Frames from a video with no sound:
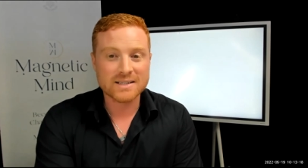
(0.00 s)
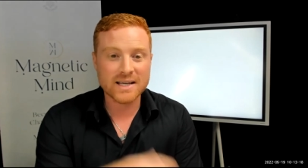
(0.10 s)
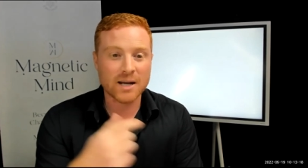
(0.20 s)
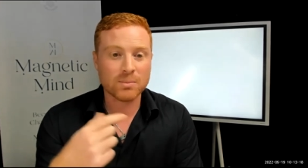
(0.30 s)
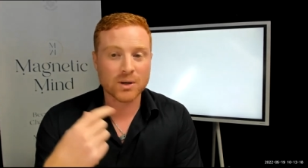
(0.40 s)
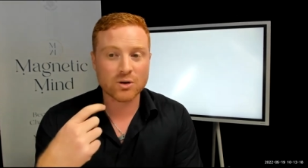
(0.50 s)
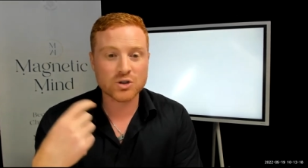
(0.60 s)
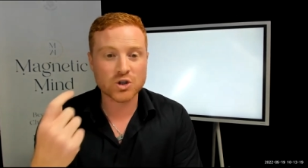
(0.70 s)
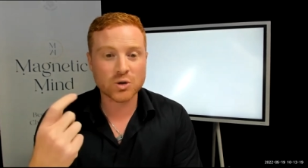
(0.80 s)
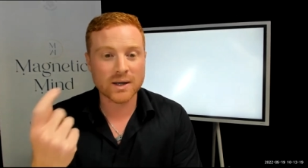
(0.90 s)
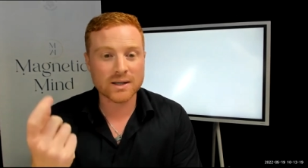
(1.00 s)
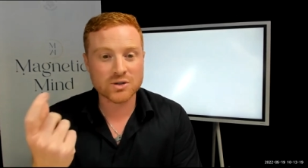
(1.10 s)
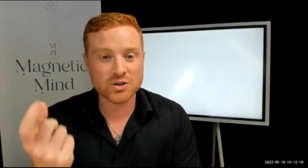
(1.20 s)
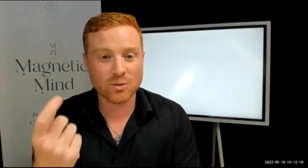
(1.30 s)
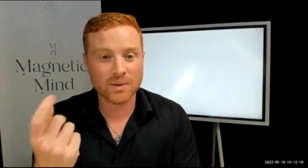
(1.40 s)
Dad, because you are in
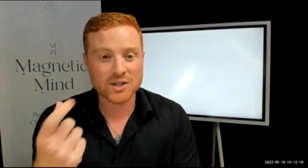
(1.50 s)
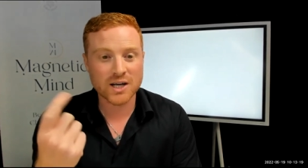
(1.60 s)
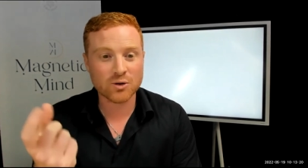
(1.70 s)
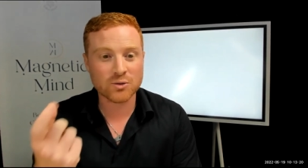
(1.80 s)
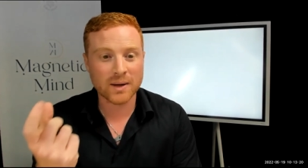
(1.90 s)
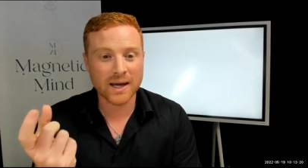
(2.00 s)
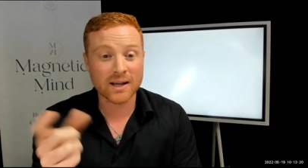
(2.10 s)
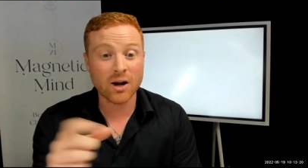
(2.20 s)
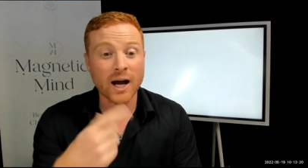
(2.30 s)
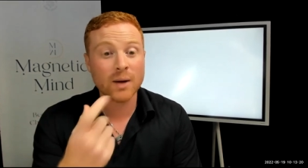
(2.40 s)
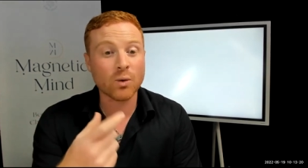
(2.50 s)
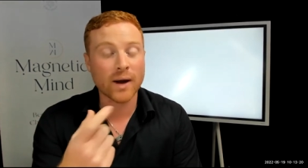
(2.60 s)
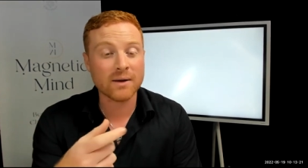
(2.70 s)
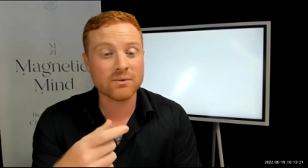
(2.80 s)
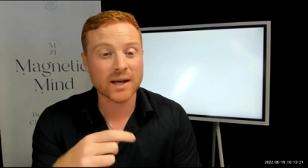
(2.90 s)
so much health pain, I will
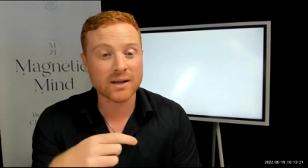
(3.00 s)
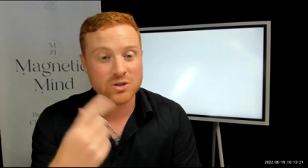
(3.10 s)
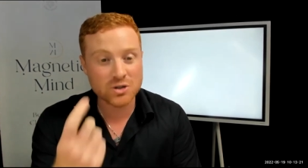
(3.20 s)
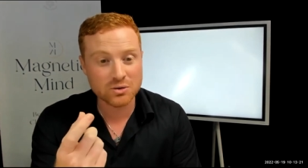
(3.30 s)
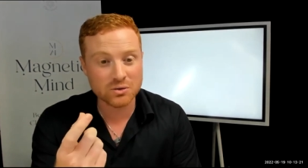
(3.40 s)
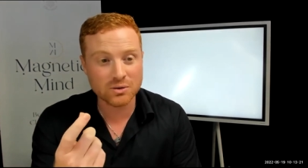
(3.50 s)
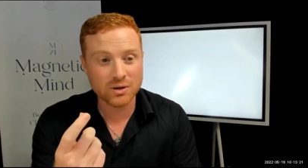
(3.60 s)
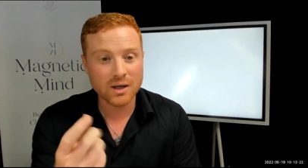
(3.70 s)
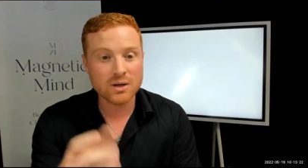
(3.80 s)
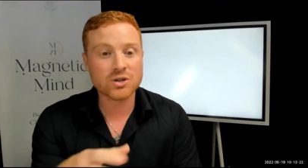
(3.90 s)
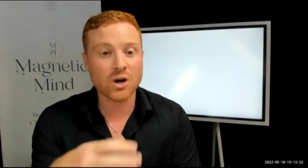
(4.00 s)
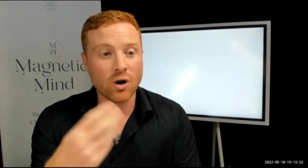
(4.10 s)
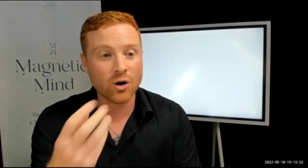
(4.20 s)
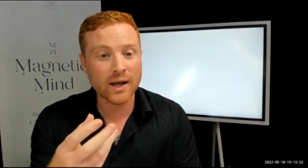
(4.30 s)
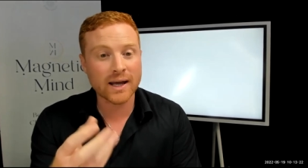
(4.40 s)
have that too, to
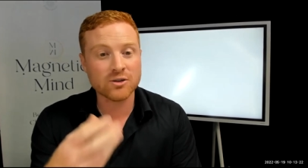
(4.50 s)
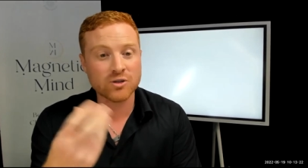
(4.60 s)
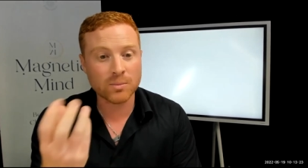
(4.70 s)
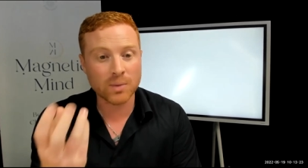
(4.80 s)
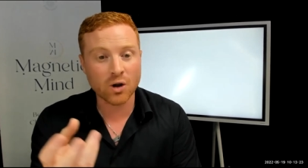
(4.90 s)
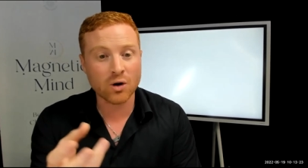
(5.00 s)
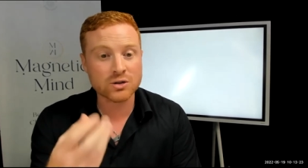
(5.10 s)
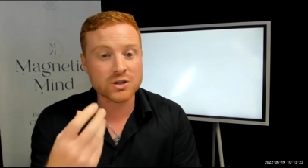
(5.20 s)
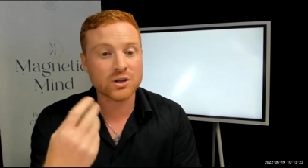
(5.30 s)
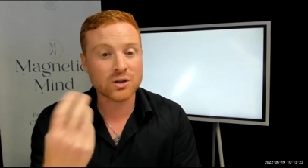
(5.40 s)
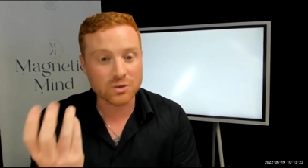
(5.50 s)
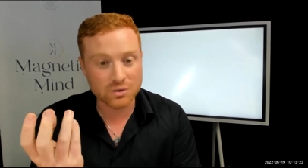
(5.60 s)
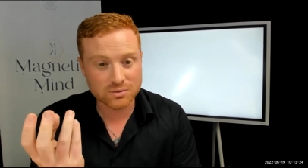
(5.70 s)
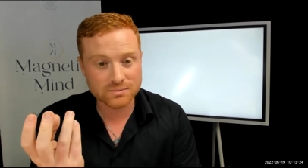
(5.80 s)
honor and to belong to you.